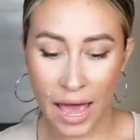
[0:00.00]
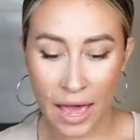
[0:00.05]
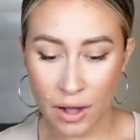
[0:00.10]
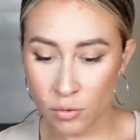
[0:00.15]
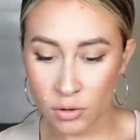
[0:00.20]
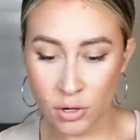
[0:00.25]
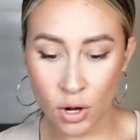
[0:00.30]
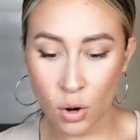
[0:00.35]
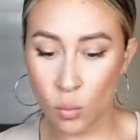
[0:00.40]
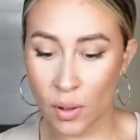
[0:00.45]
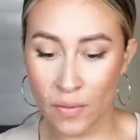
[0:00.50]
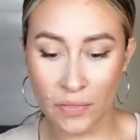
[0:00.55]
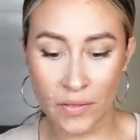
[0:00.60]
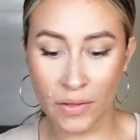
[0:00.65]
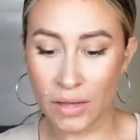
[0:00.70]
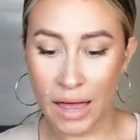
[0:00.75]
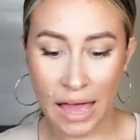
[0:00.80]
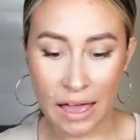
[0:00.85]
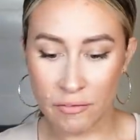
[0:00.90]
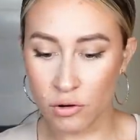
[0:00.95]
I don't know when
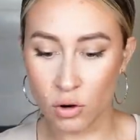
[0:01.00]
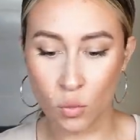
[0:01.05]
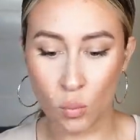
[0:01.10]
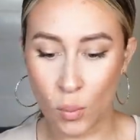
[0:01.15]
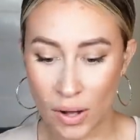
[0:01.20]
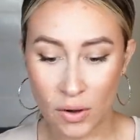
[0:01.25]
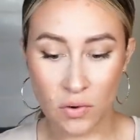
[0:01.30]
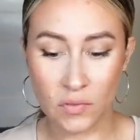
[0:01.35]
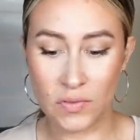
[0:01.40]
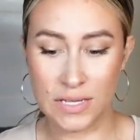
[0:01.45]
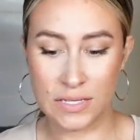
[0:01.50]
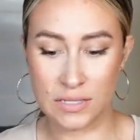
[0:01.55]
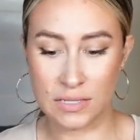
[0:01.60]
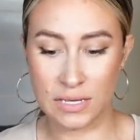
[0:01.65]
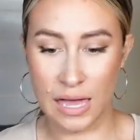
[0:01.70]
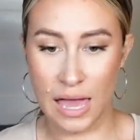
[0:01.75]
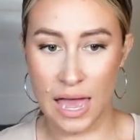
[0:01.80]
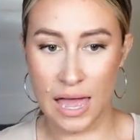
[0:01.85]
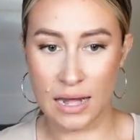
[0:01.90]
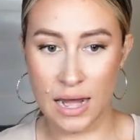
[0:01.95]
they'll ever wear these
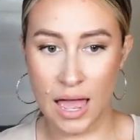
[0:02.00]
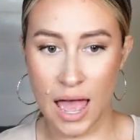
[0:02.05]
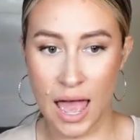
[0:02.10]
again.